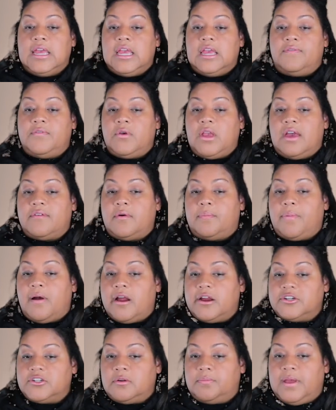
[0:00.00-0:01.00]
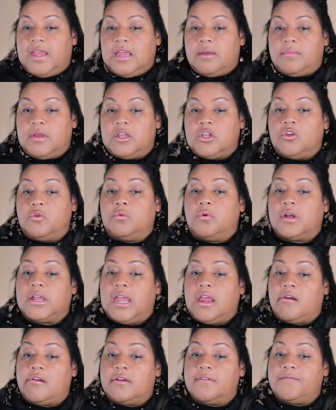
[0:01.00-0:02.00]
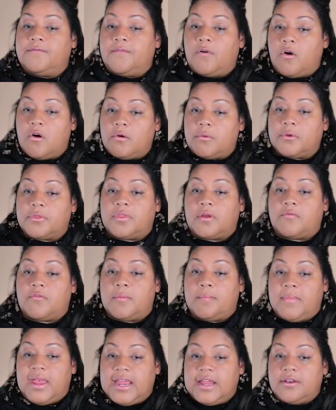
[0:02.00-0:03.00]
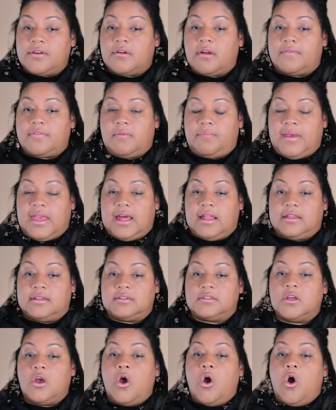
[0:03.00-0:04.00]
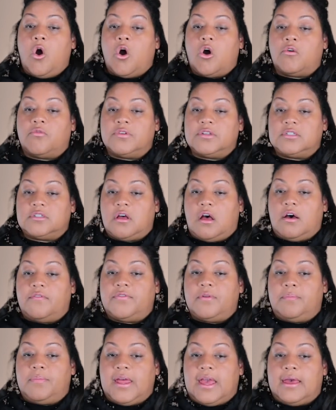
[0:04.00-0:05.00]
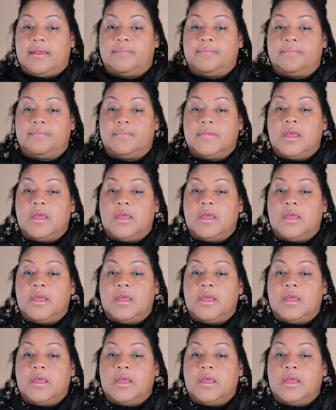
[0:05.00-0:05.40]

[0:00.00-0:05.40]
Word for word: If you have a partial payment, you will carry forward the remainder of the balance or resolve the debt.